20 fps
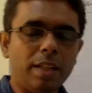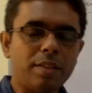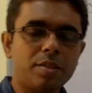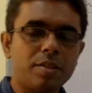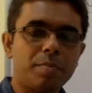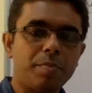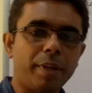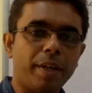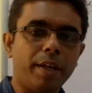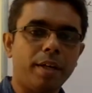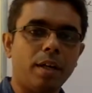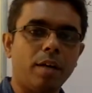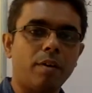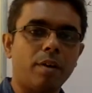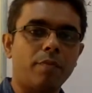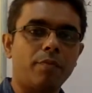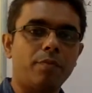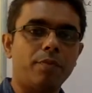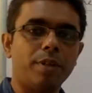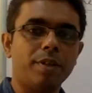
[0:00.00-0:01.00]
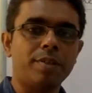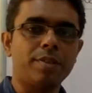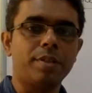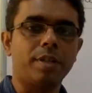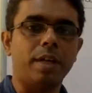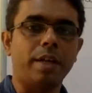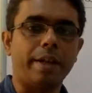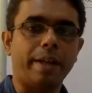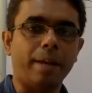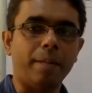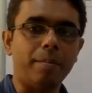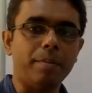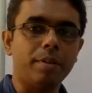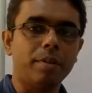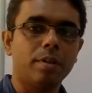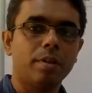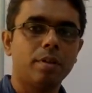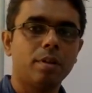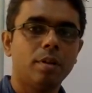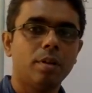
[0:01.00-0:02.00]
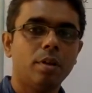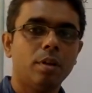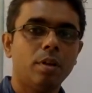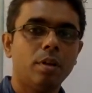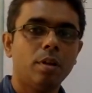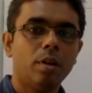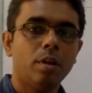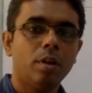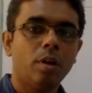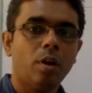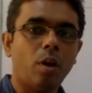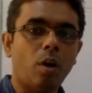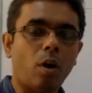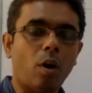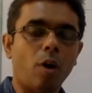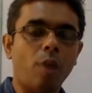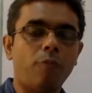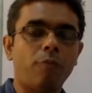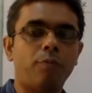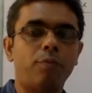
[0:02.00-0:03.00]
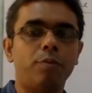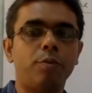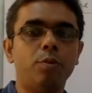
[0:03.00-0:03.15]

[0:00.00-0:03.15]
Let's begin our first attempt of